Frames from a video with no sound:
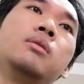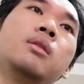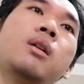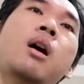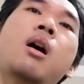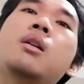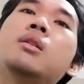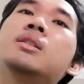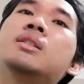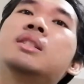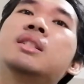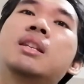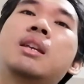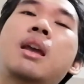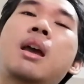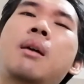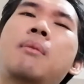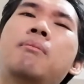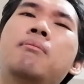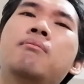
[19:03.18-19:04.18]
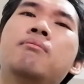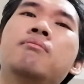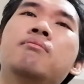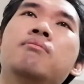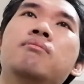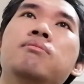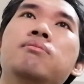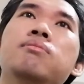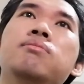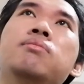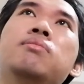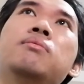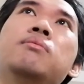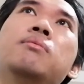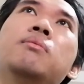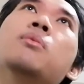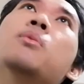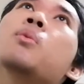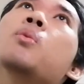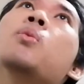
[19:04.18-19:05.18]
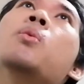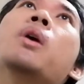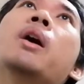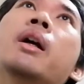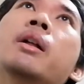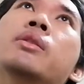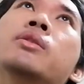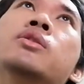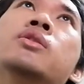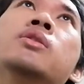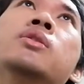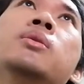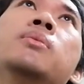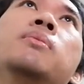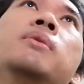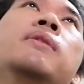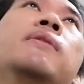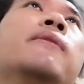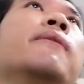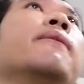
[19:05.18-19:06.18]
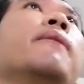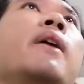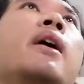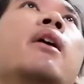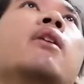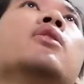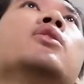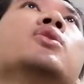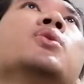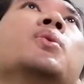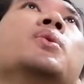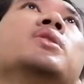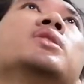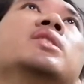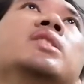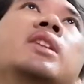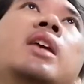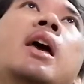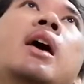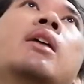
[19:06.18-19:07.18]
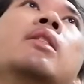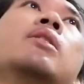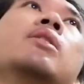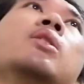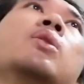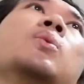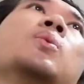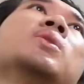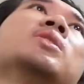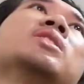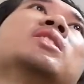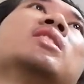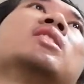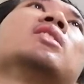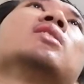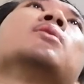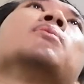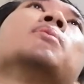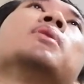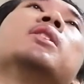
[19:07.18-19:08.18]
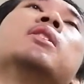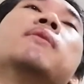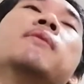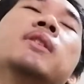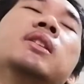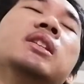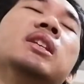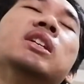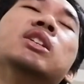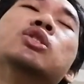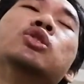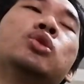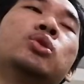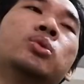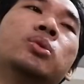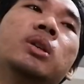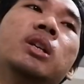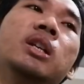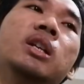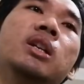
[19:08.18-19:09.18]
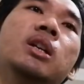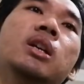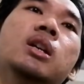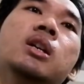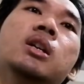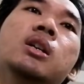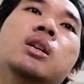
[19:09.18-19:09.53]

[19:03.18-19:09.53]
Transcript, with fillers: honestly, I'm well, to be fair, towards the end, there was a little bit of an intrigue